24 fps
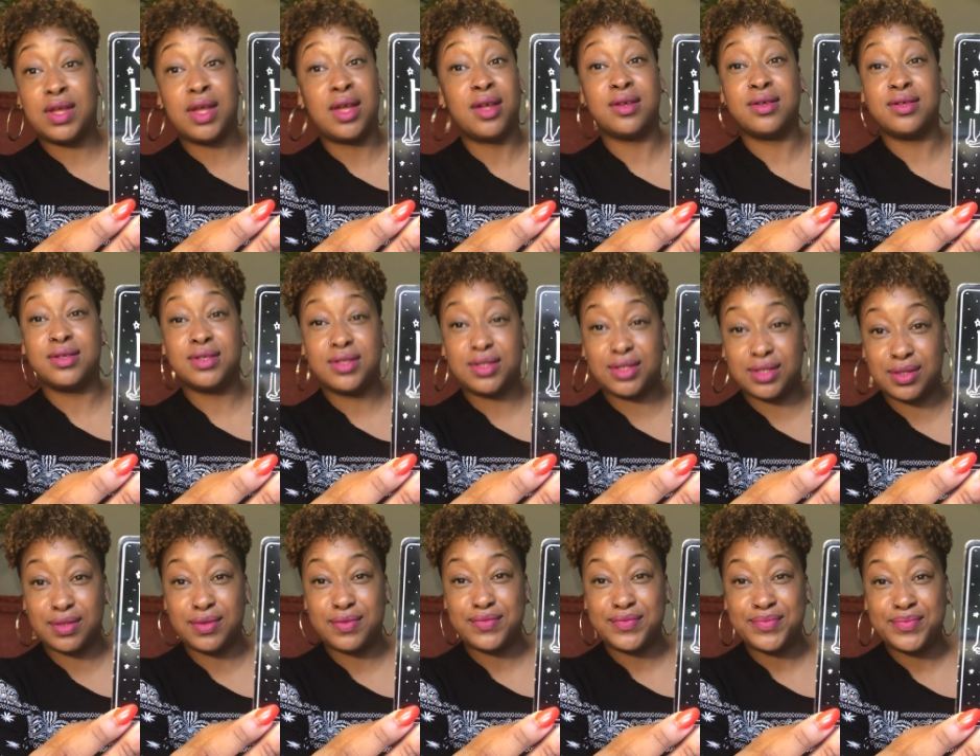
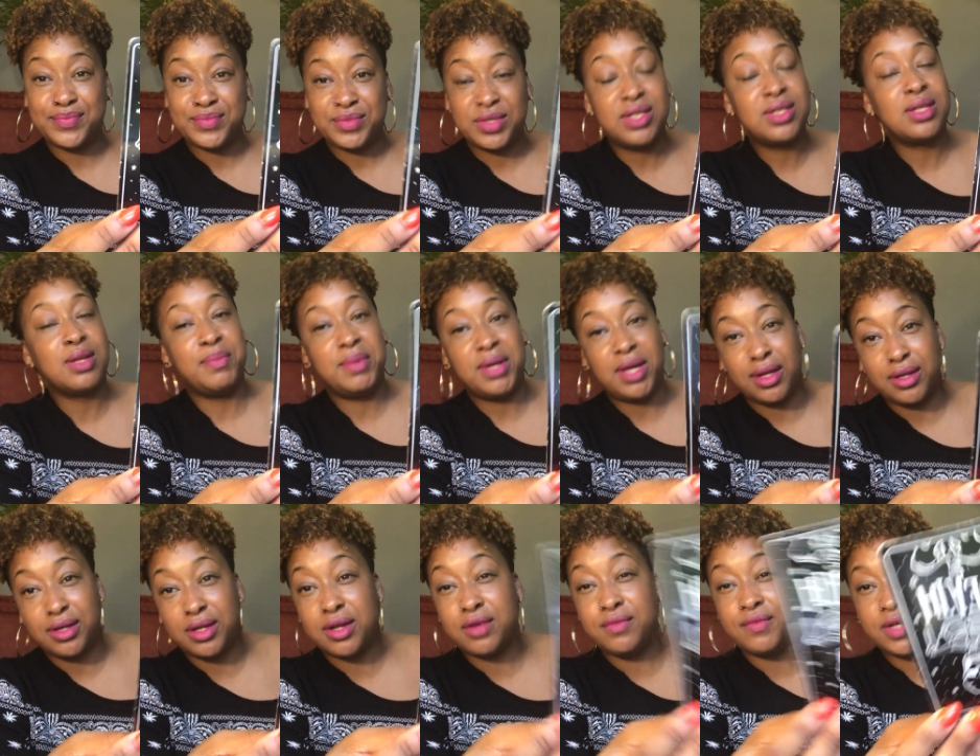things. This could be
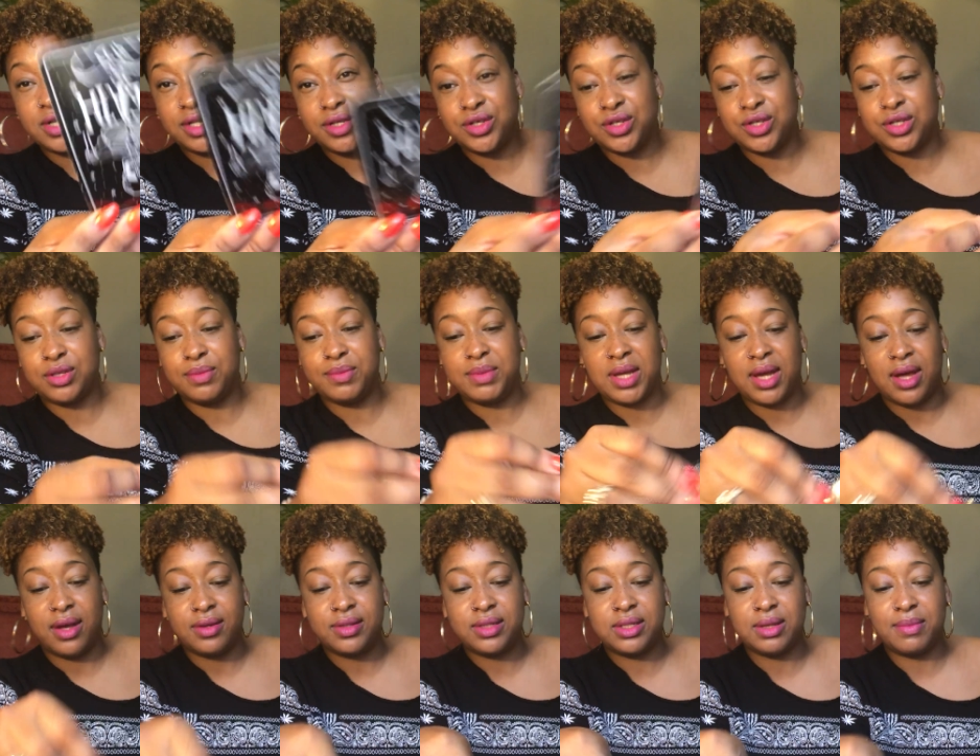ending a relationship.
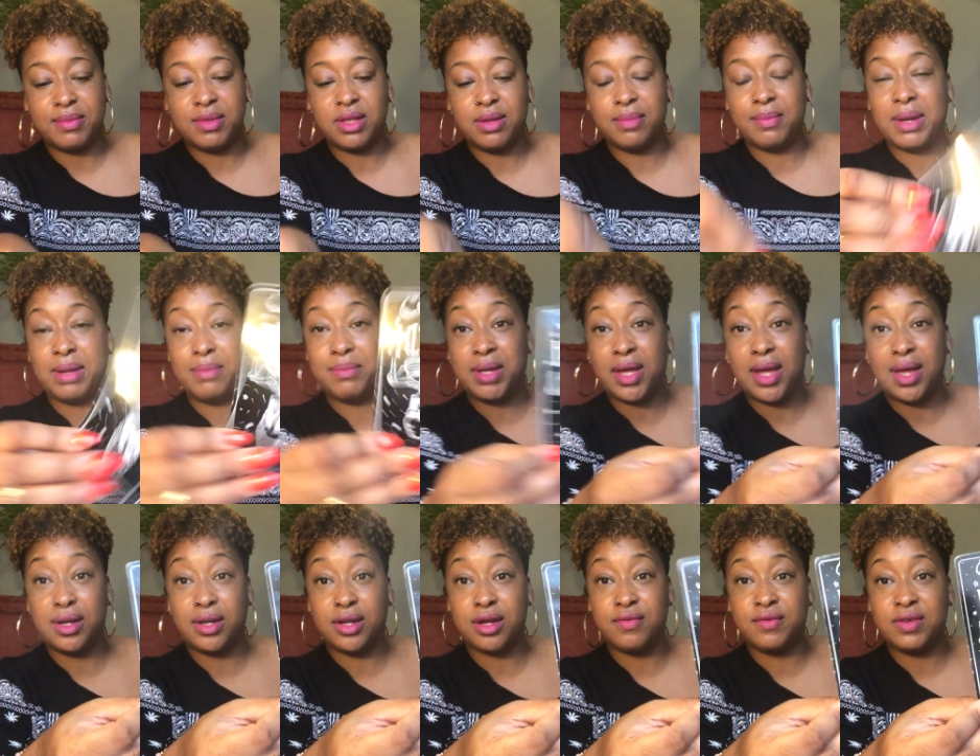Yeah, some of them might be
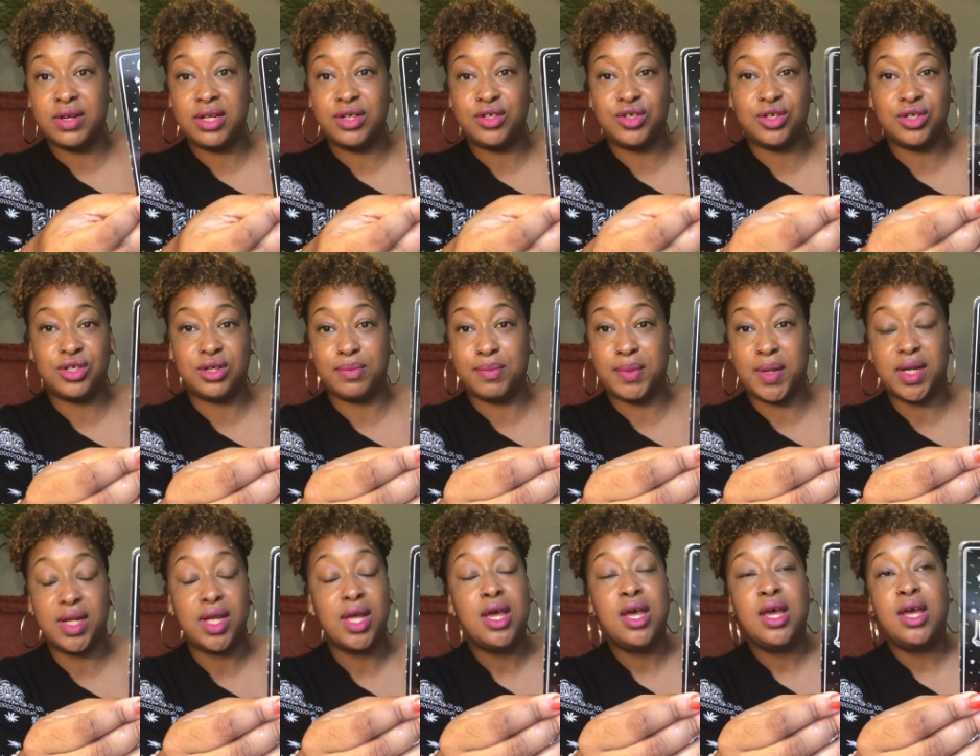ending a relationship,
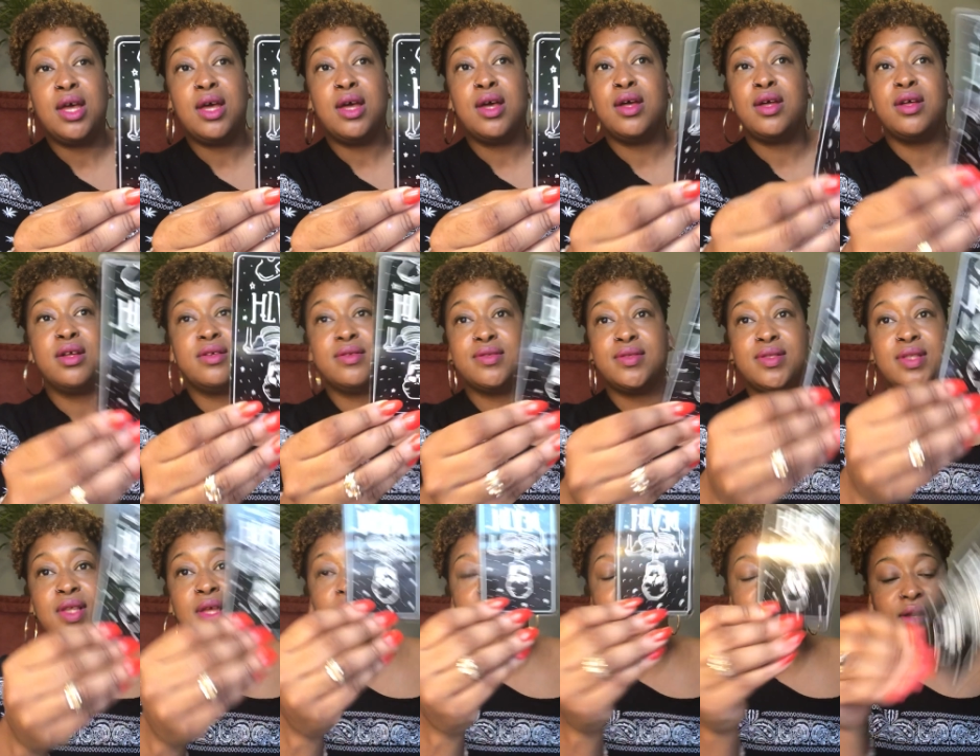but
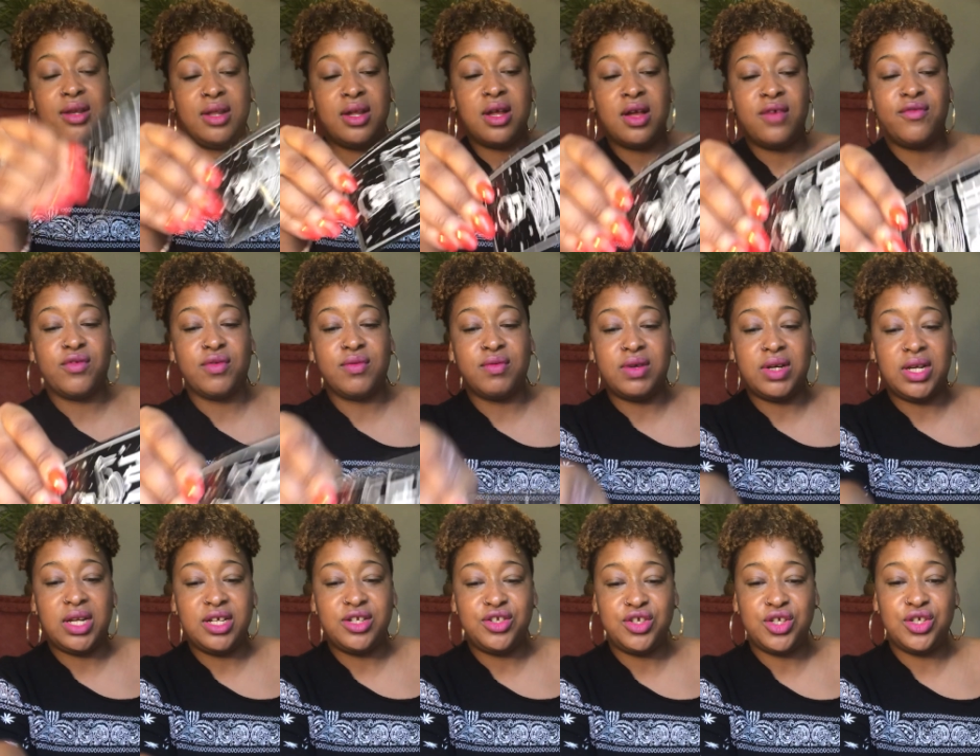the ending of a
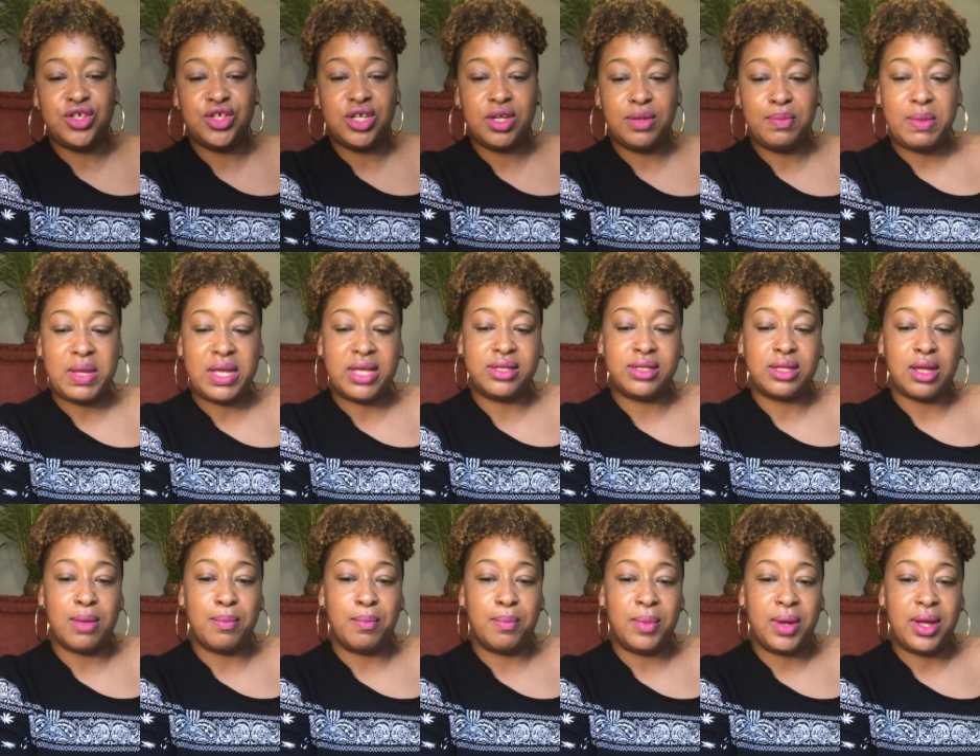relationship is
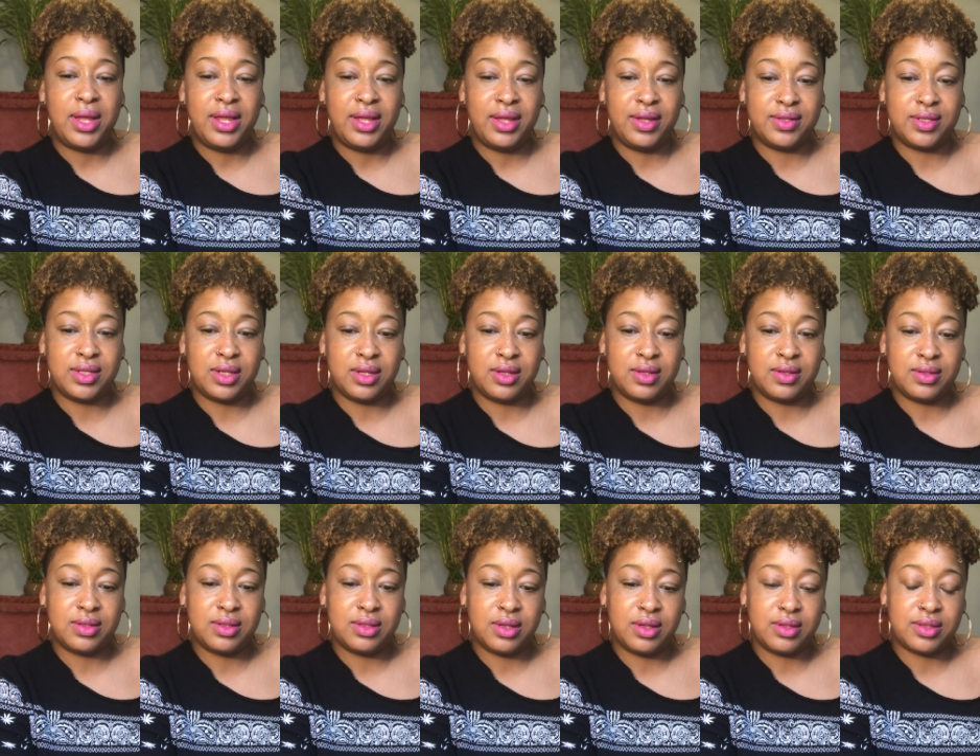a um, is
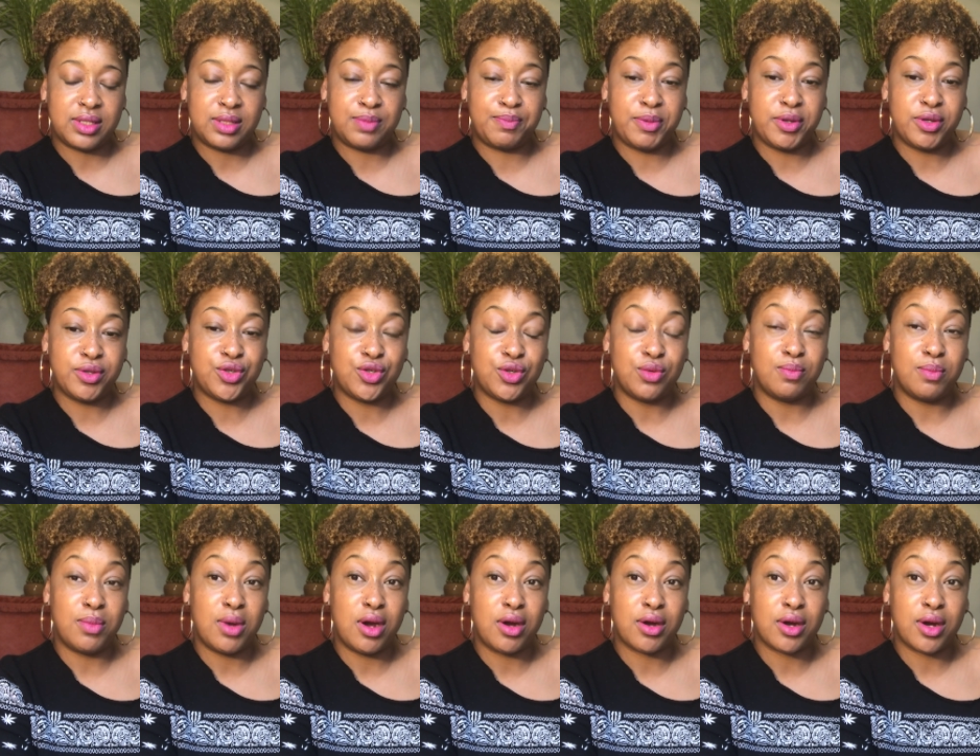a, a spiritual
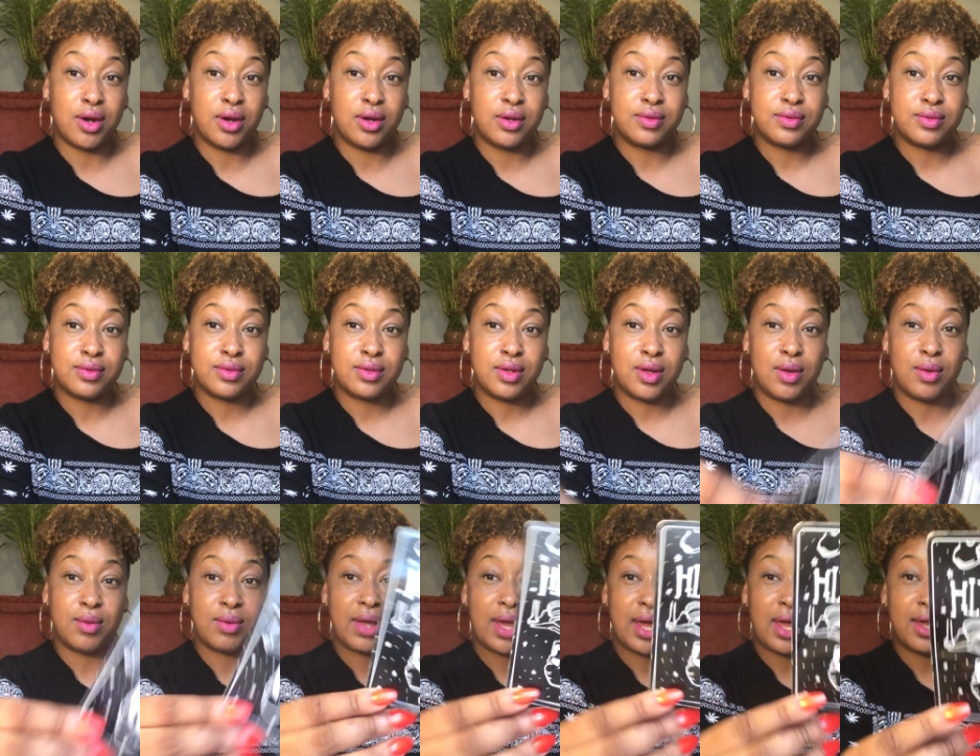marker.
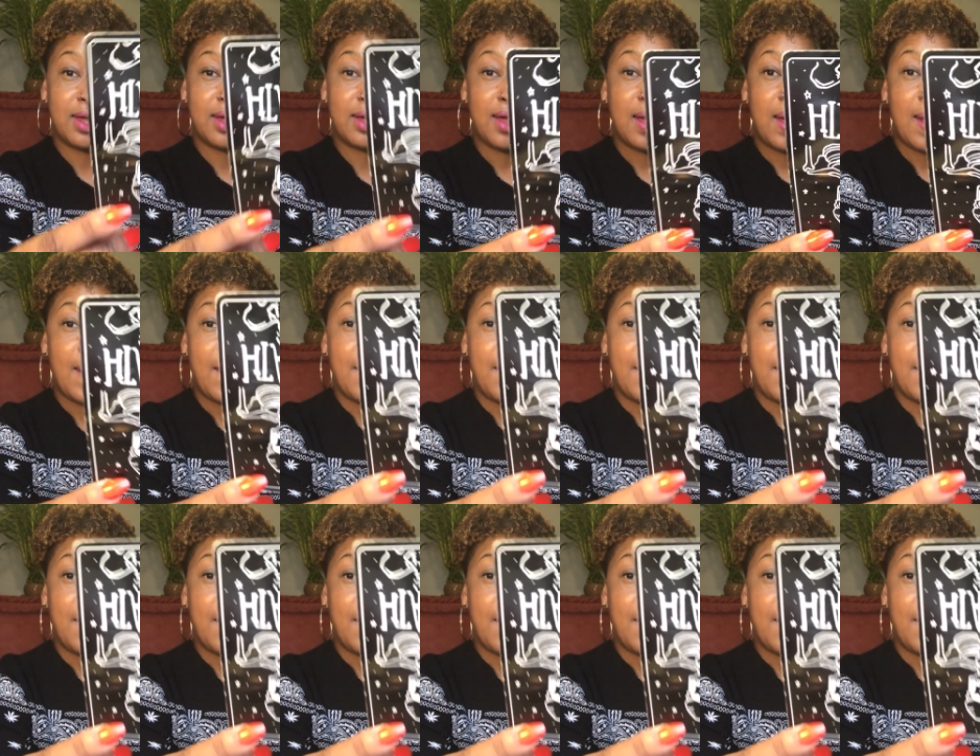Okay,